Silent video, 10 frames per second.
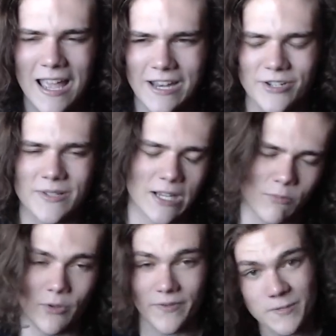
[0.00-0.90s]
and she was like,
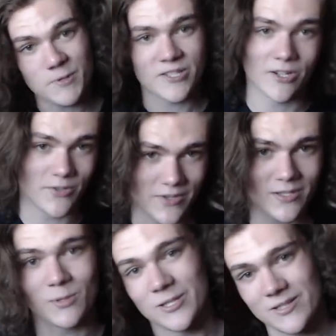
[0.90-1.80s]
"Well, this person goes with this
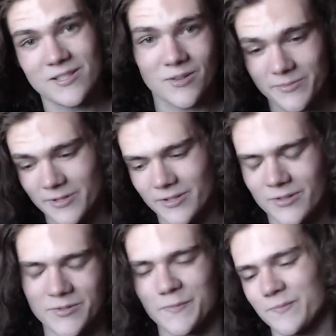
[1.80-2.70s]
person, this person
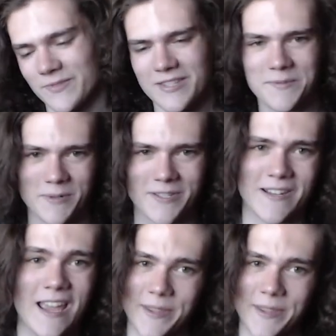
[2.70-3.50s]
goes with this person.